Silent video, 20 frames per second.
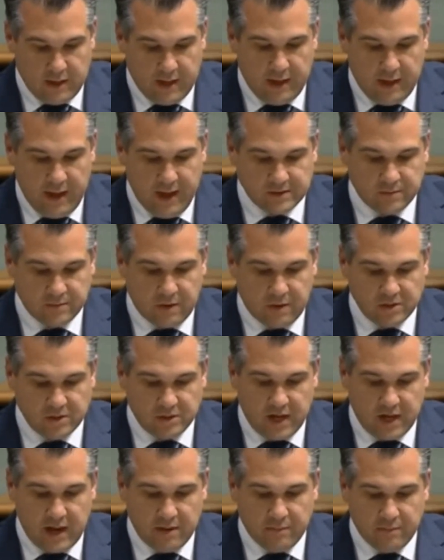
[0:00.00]

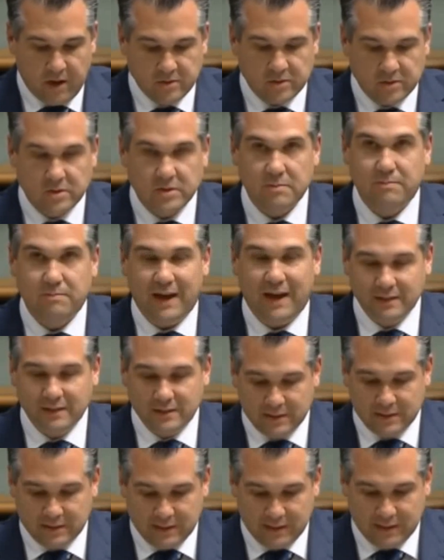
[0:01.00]
Azerbaijan boasts
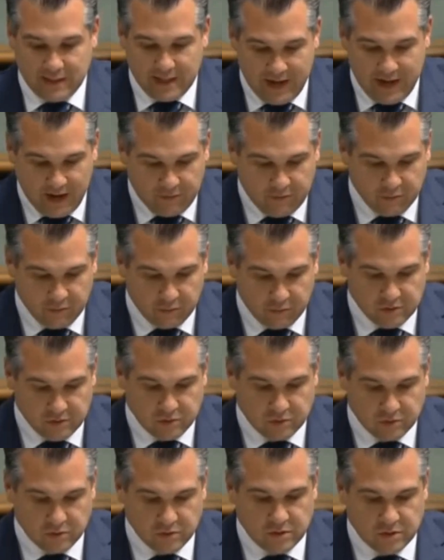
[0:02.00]
abundant natural
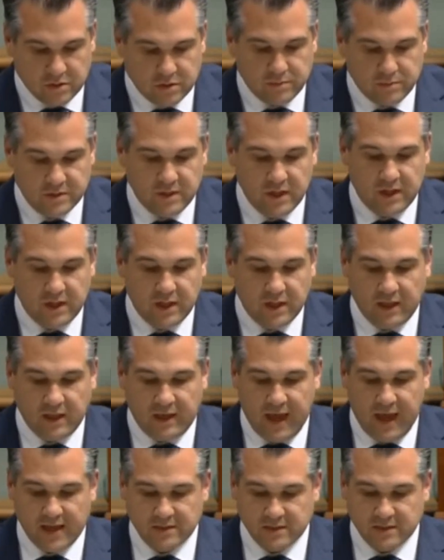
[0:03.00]
resources, particularly
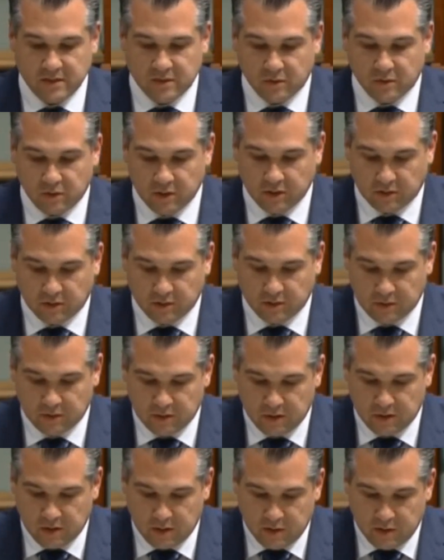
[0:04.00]
gas and oil,
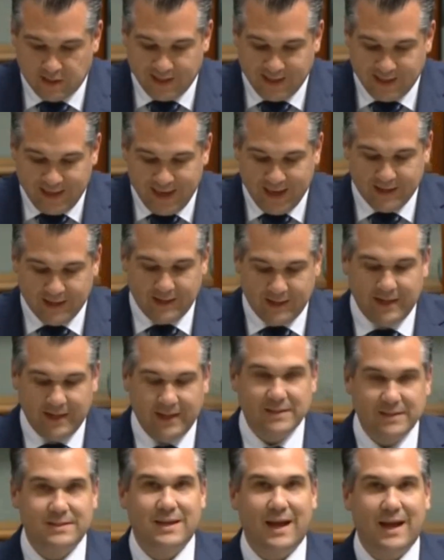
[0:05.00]
yet it
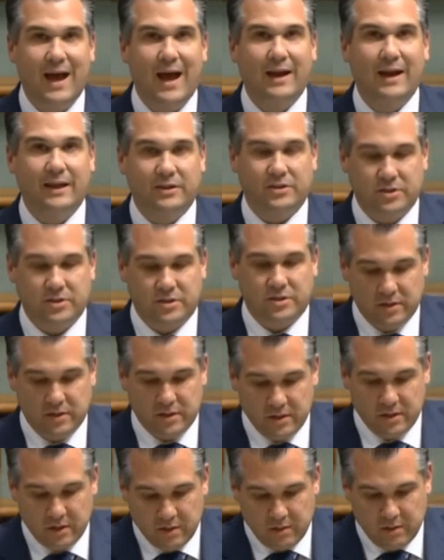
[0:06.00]
is tarnished
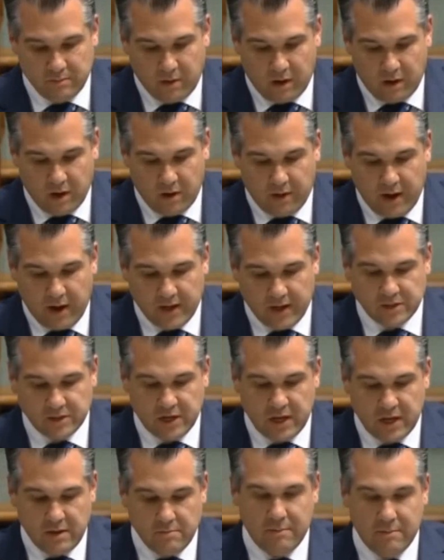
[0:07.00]
by a
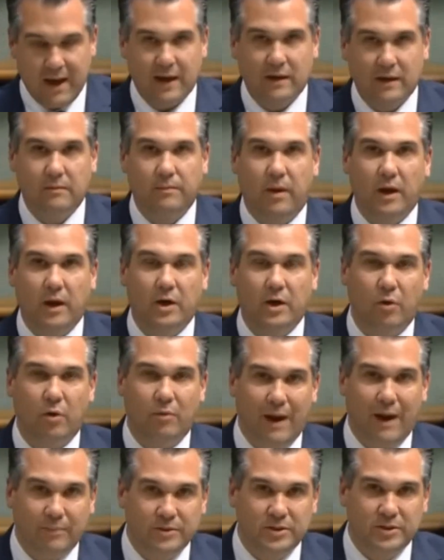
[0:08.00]
regime marked by
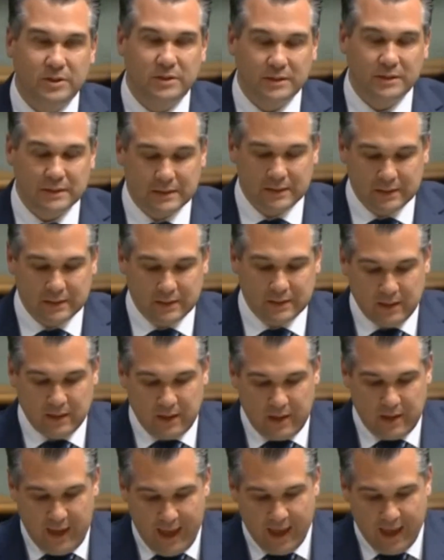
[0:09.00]
corruption
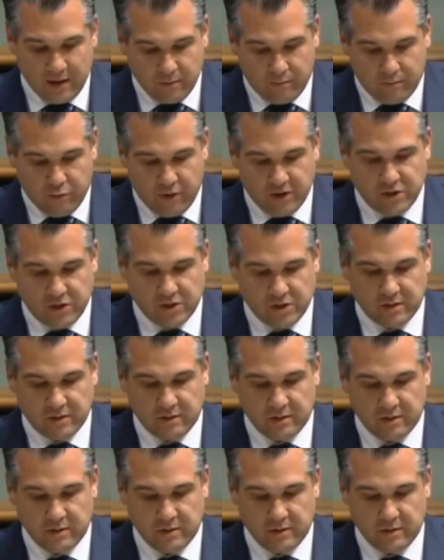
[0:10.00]
and oppression.